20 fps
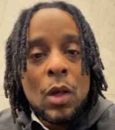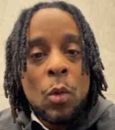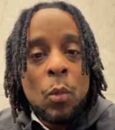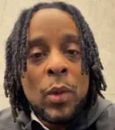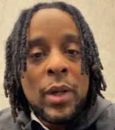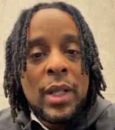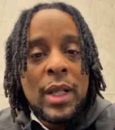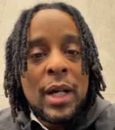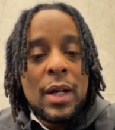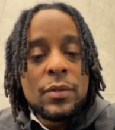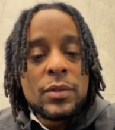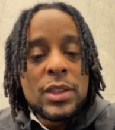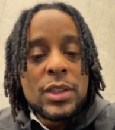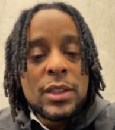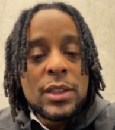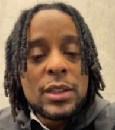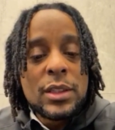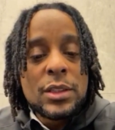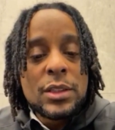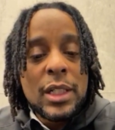We love
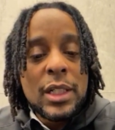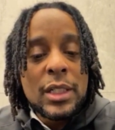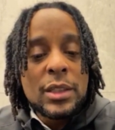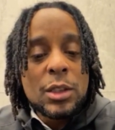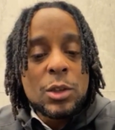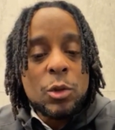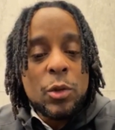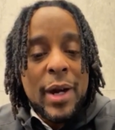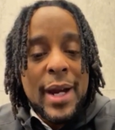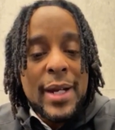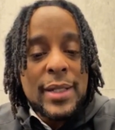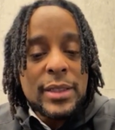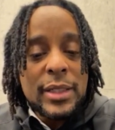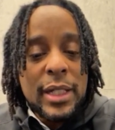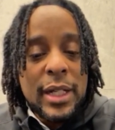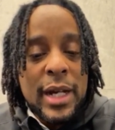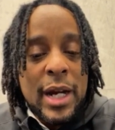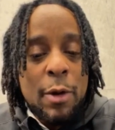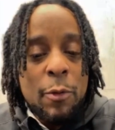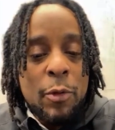Jesus Christ
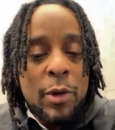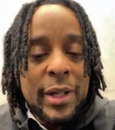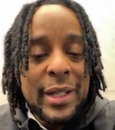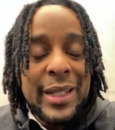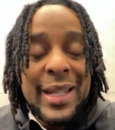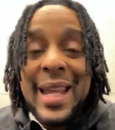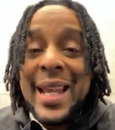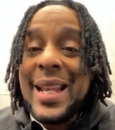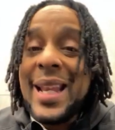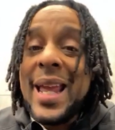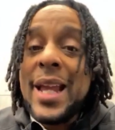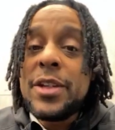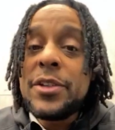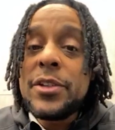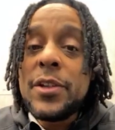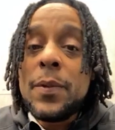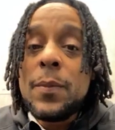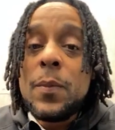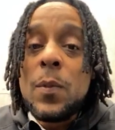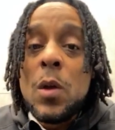here at Rillionaire
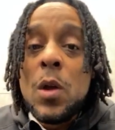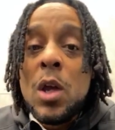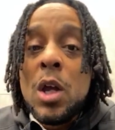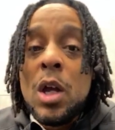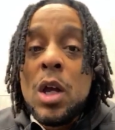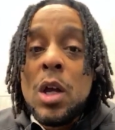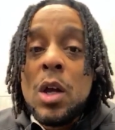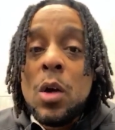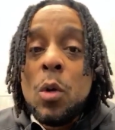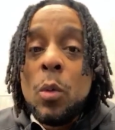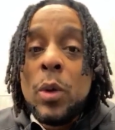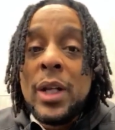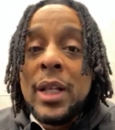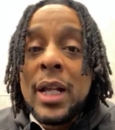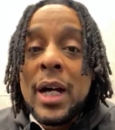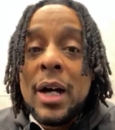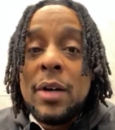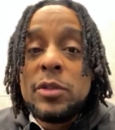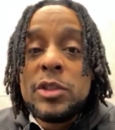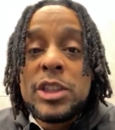Nation. We
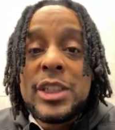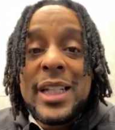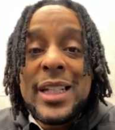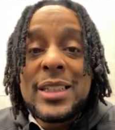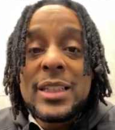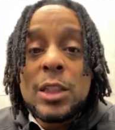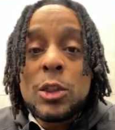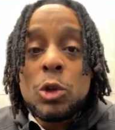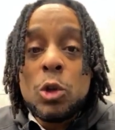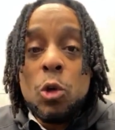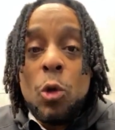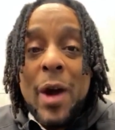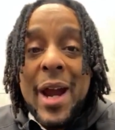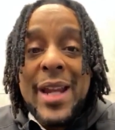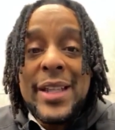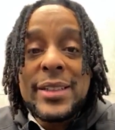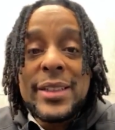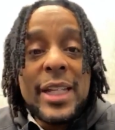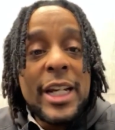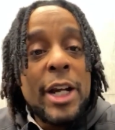love Jesus
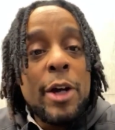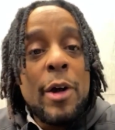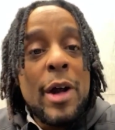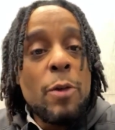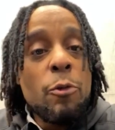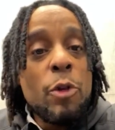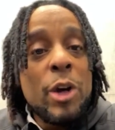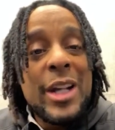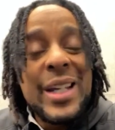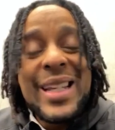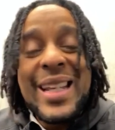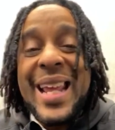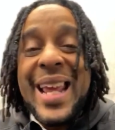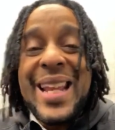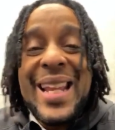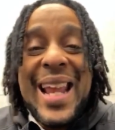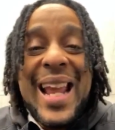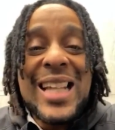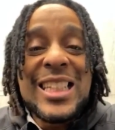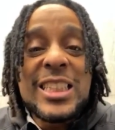Christ here at
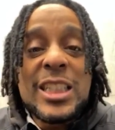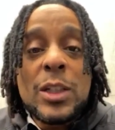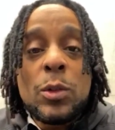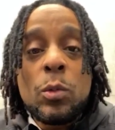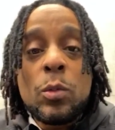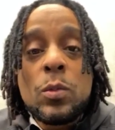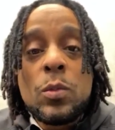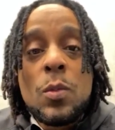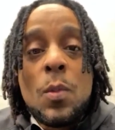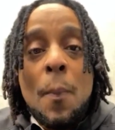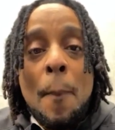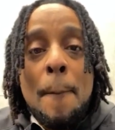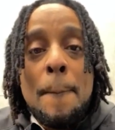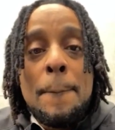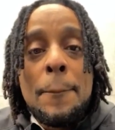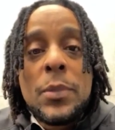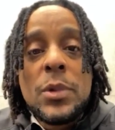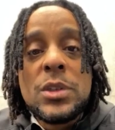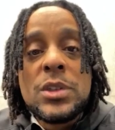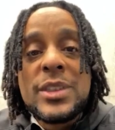Rillionaire Nation.
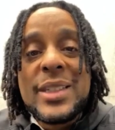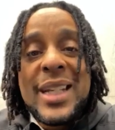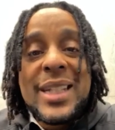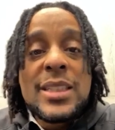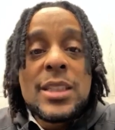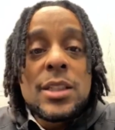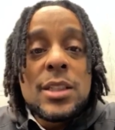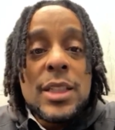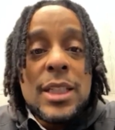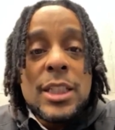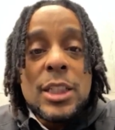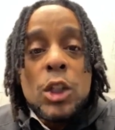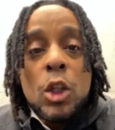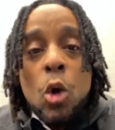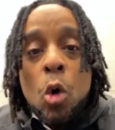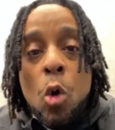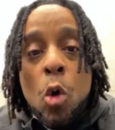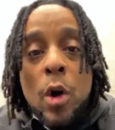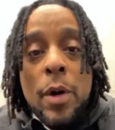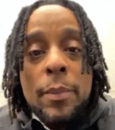Jesus is
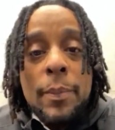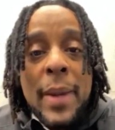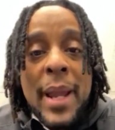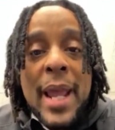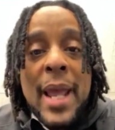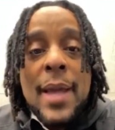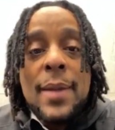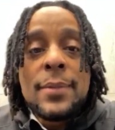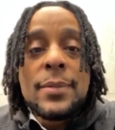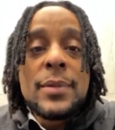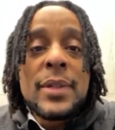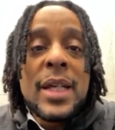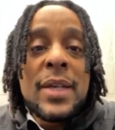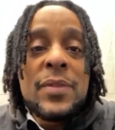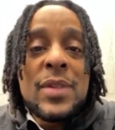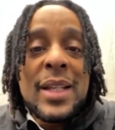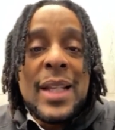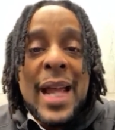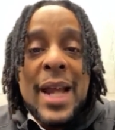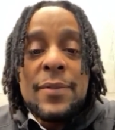Lord, man.
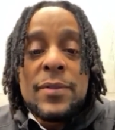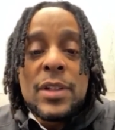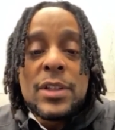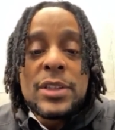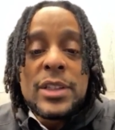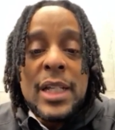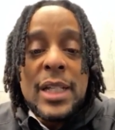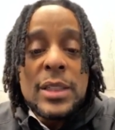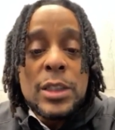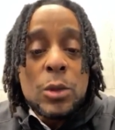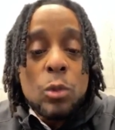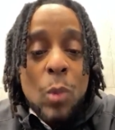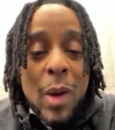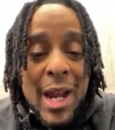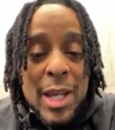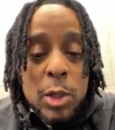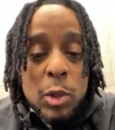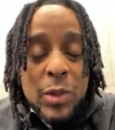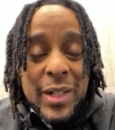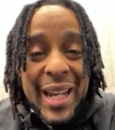Give your life to Jesus
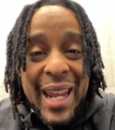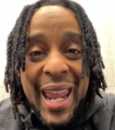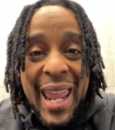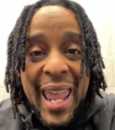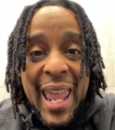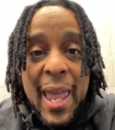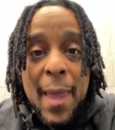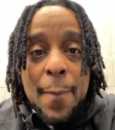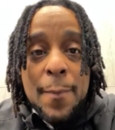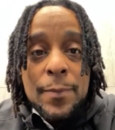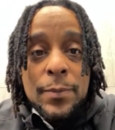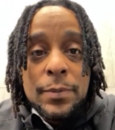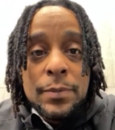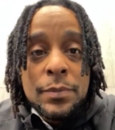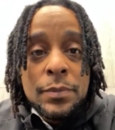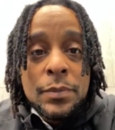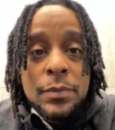while you can.